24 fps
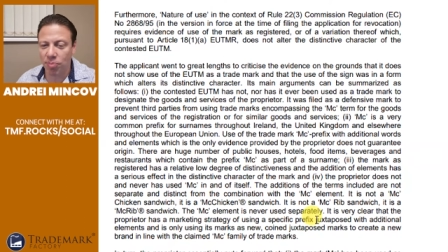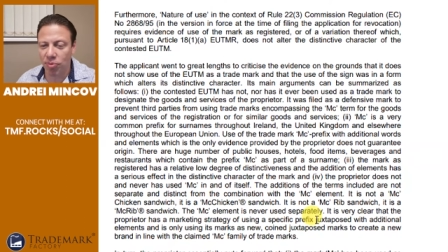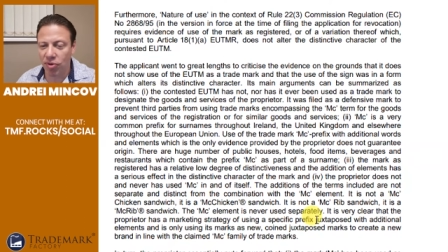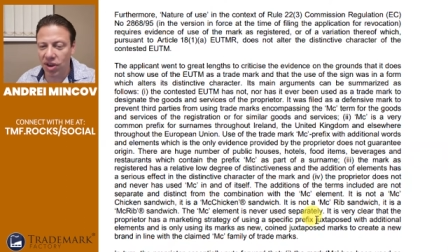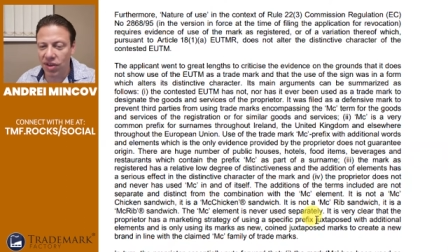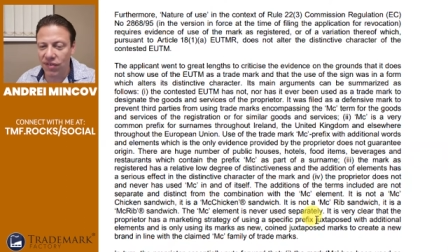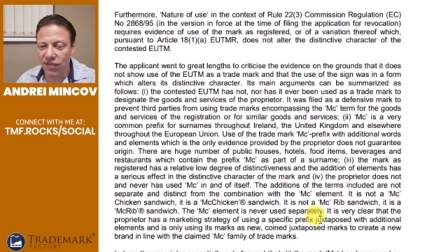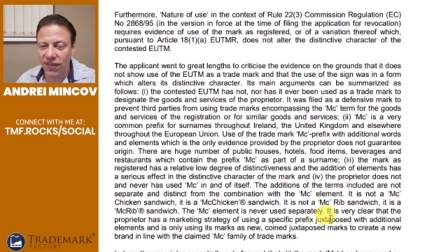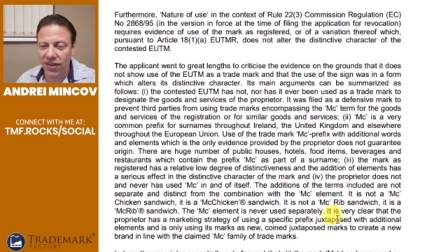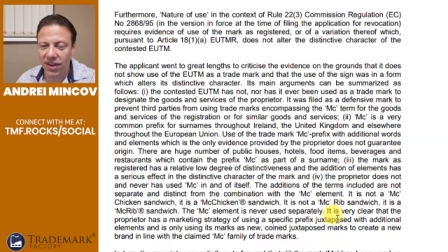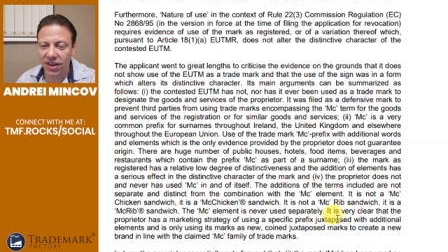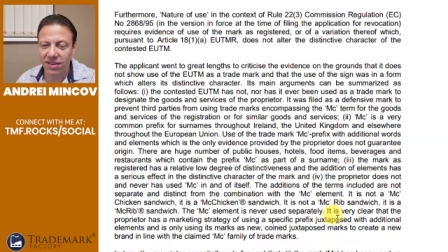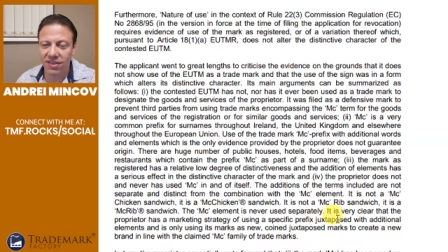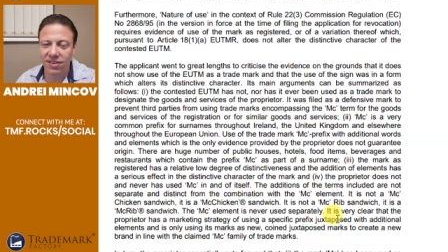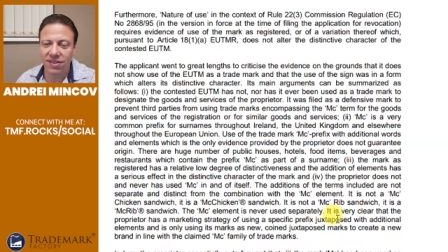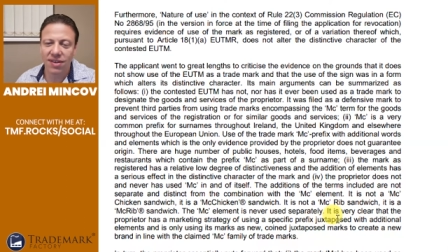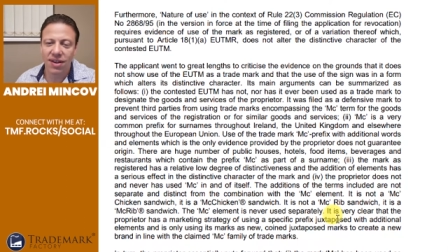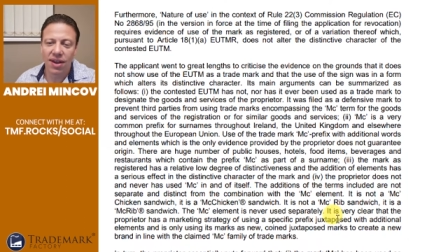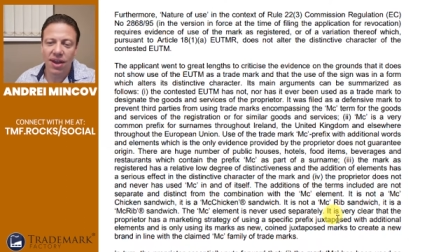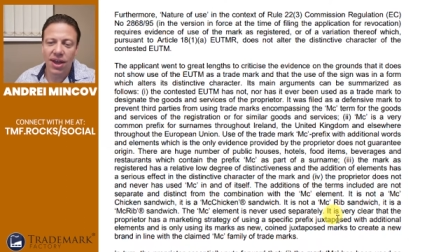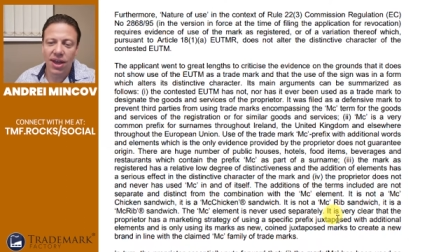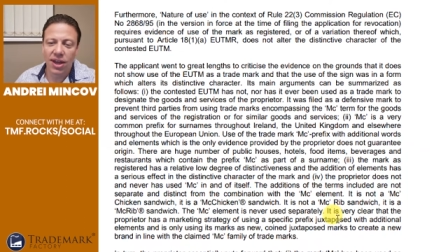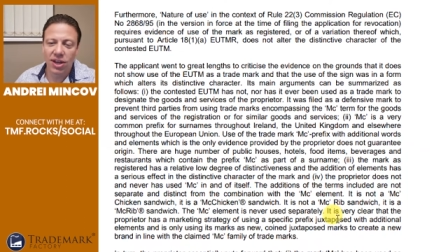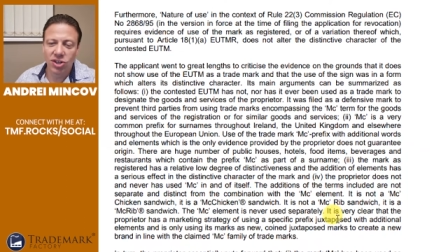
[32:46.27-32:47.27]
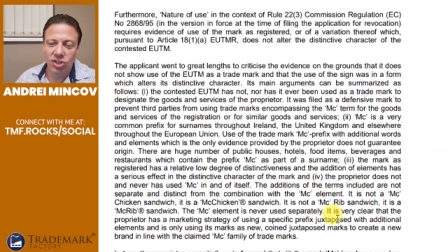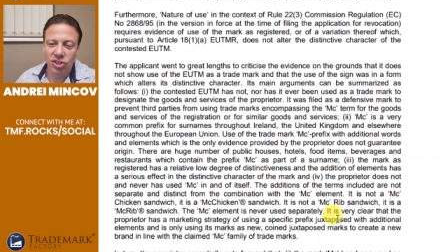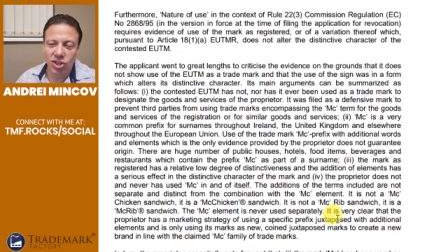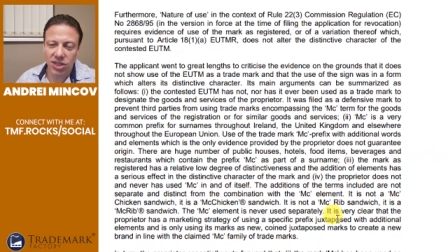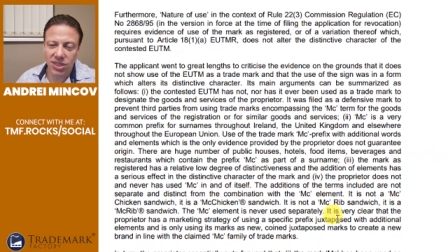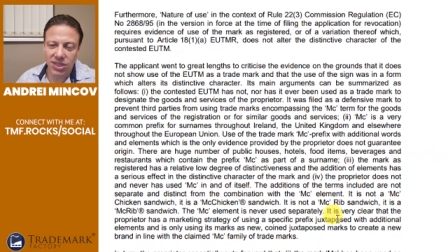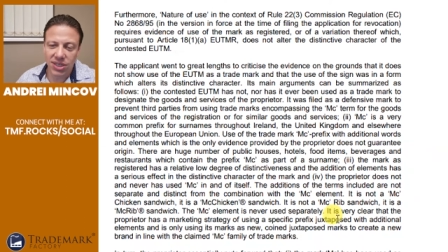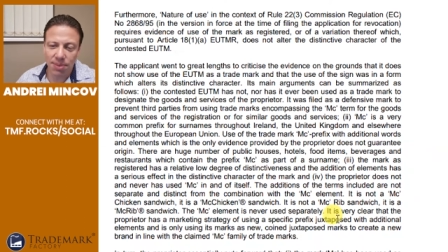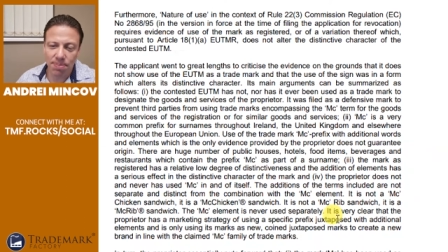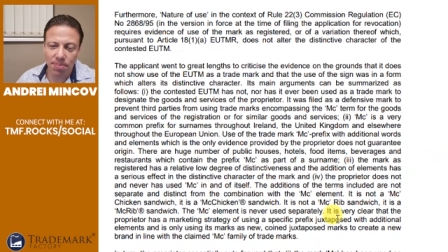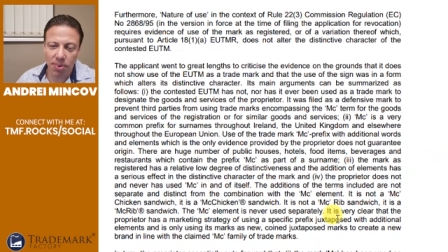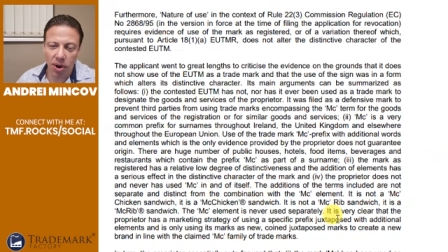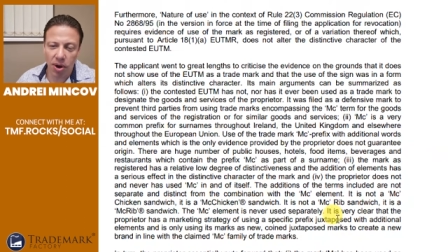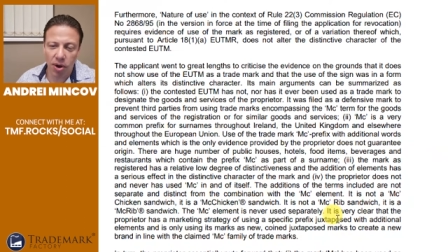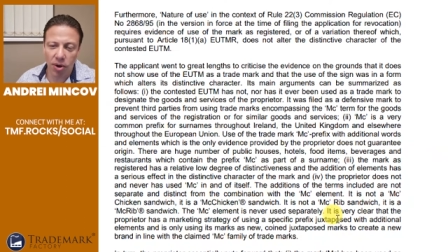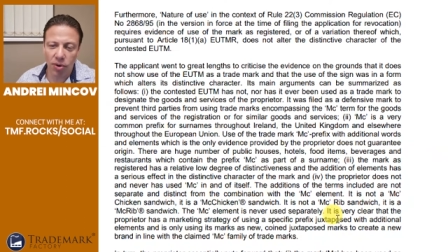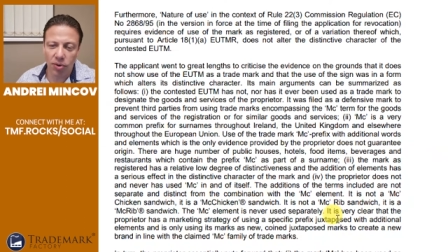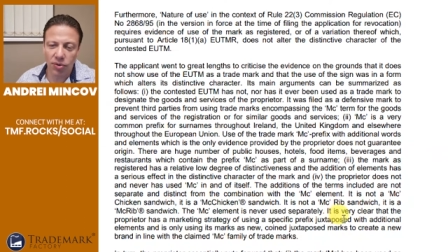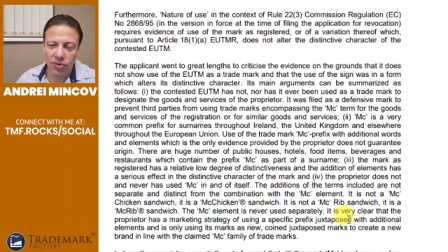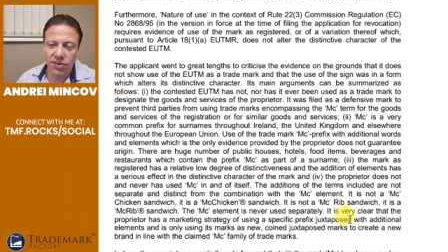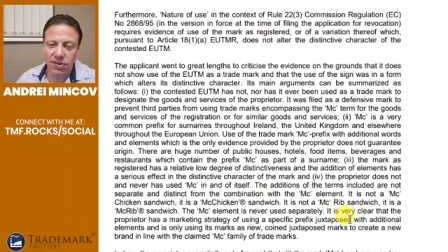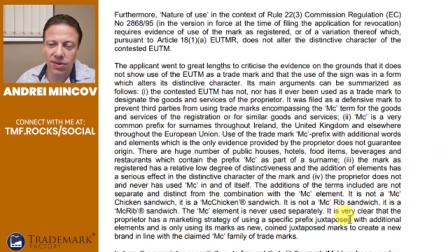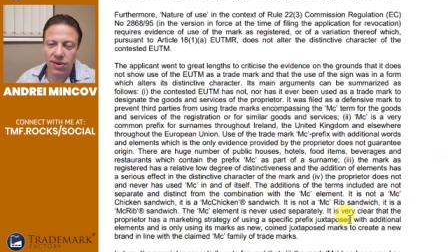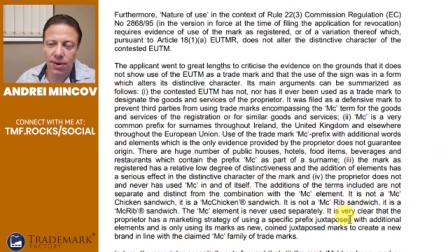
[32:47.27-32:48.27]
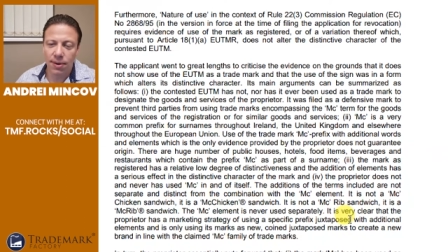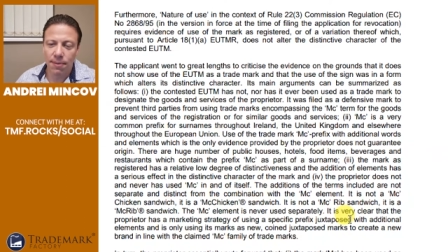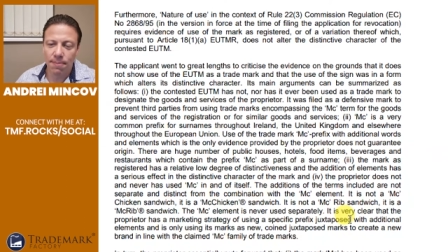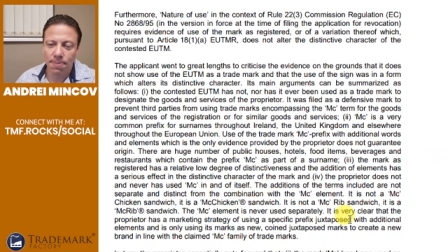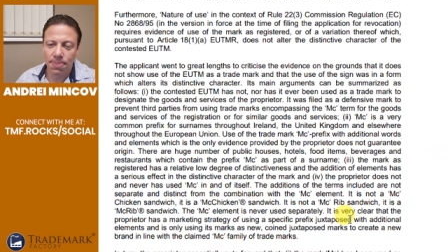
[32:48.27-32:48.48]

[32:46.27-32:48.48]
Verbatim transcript: prefix juxtaposed